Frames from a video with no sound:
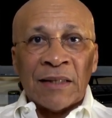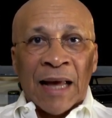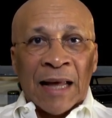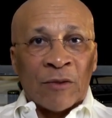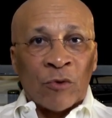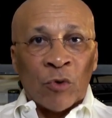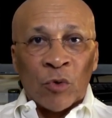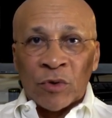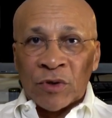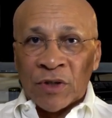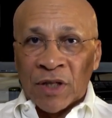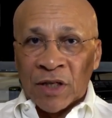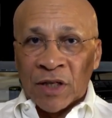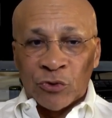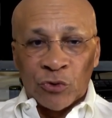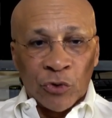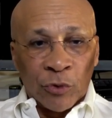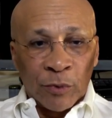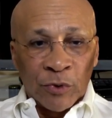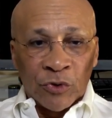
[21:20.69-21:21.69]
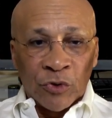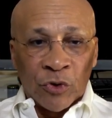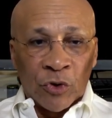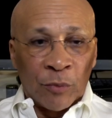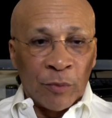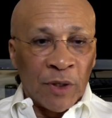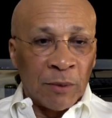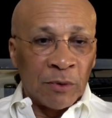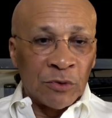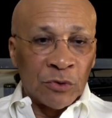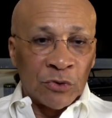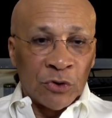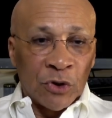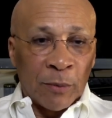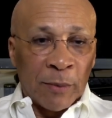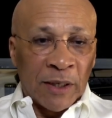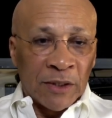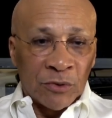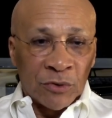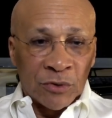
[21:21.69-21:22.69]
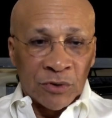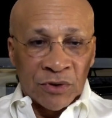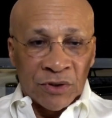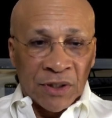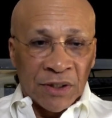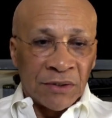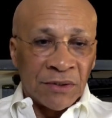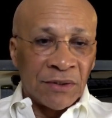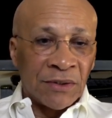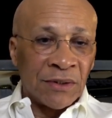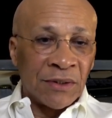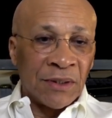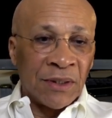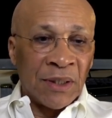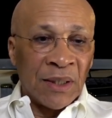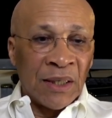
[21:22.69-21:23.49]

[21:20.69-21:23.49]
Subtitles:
I don't think Trump is going to be able to stomach those things.